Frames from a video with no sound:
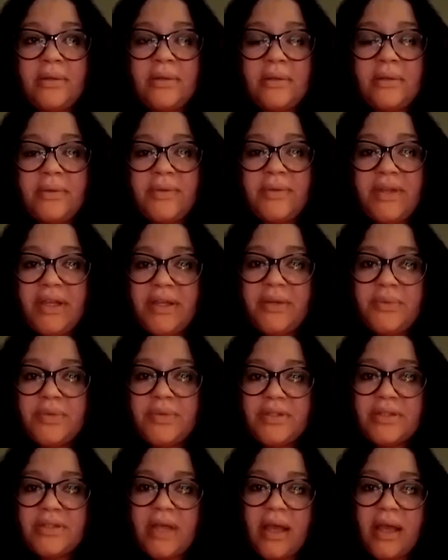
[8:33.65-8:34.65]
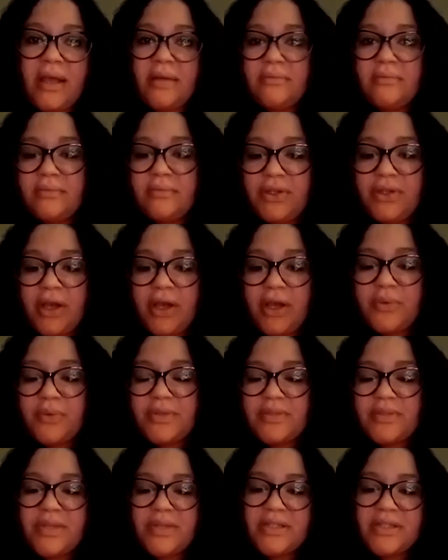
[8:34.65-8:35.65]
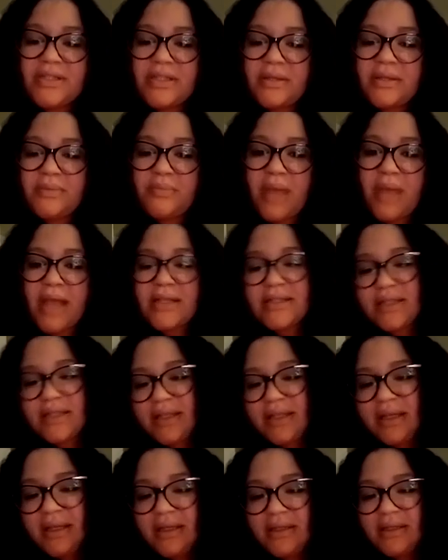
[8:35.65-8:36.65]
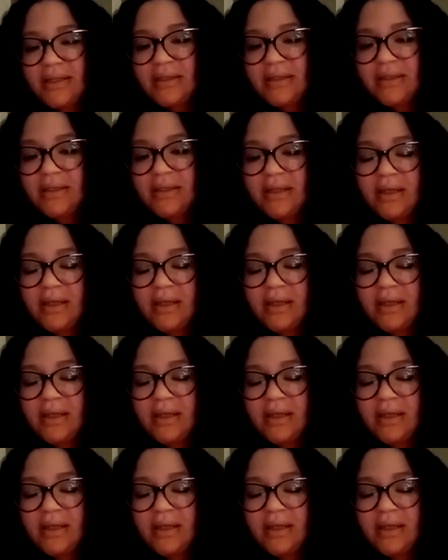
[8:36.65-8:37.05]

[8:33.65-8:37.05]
then it was like I was missing Maxine